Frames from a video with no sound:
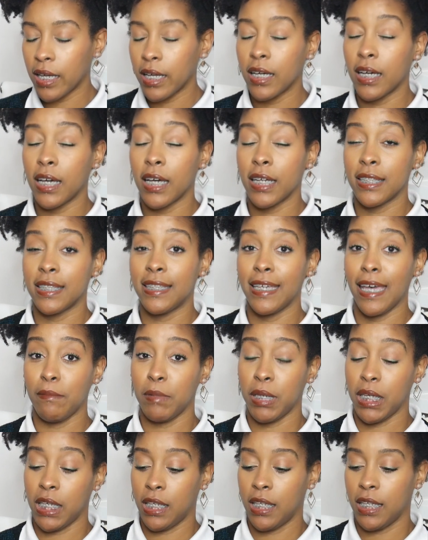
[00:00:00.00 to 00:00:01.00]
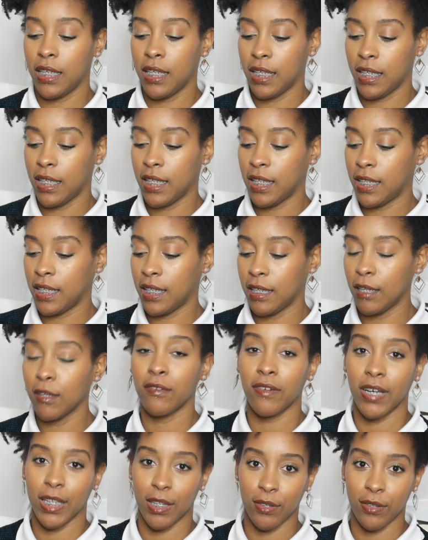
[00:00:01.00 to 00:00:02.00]
Uh, Demi
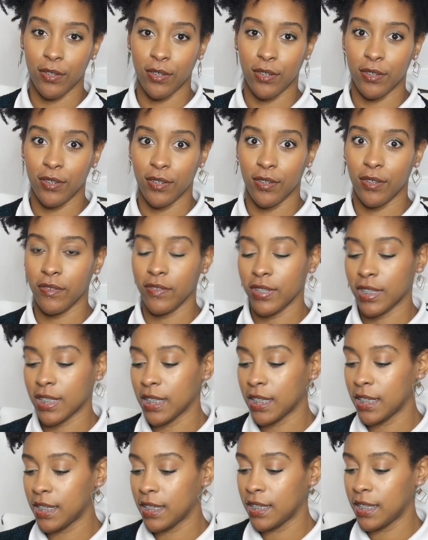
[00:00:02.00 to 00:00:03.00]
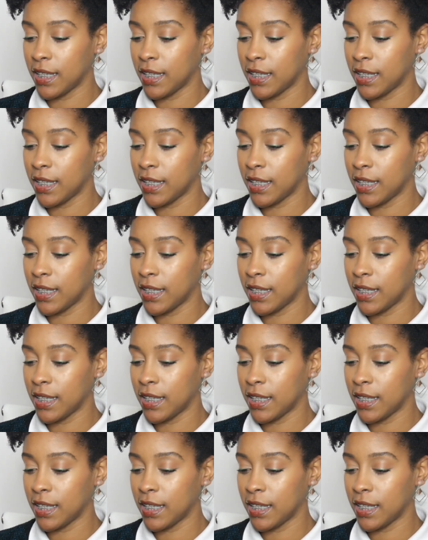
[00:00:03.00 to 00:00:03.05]
Lovato, obviously.